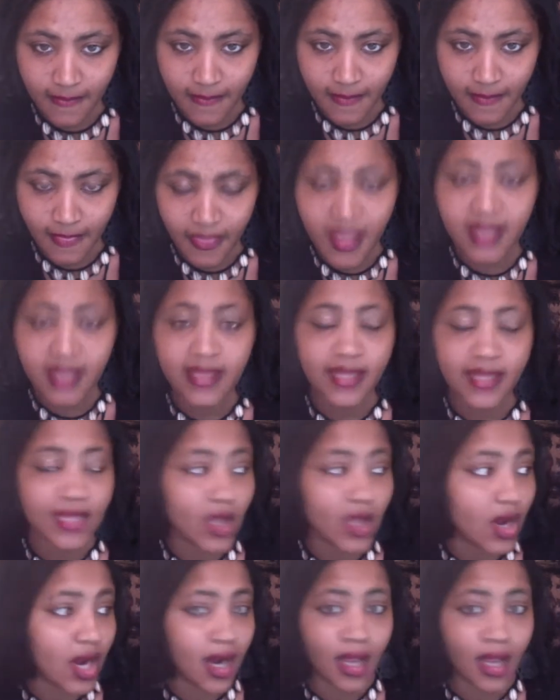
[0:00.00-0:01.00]
This is
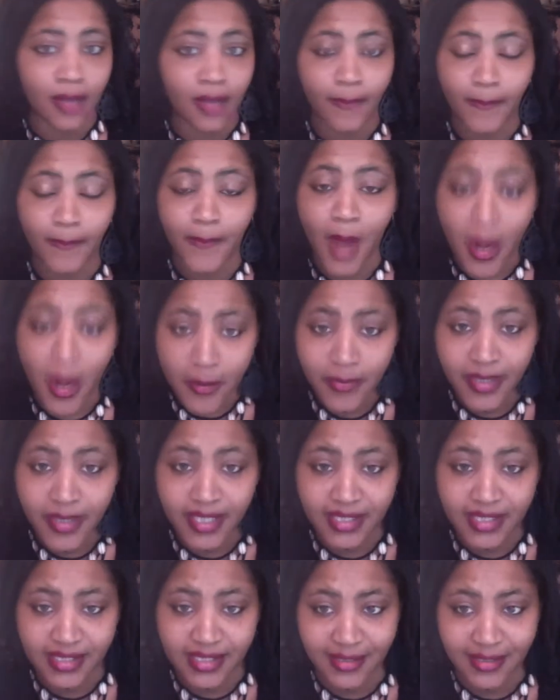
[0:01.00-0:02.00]
your
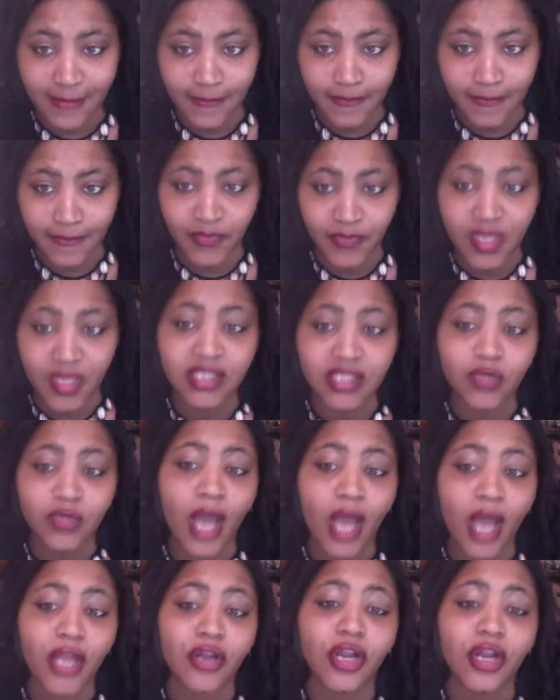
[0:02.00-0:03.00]
purpose. This is why
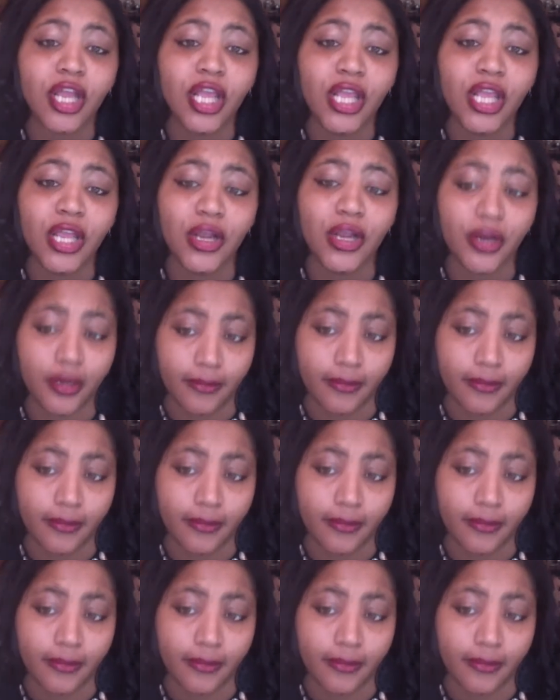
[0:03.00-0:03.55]
you're here.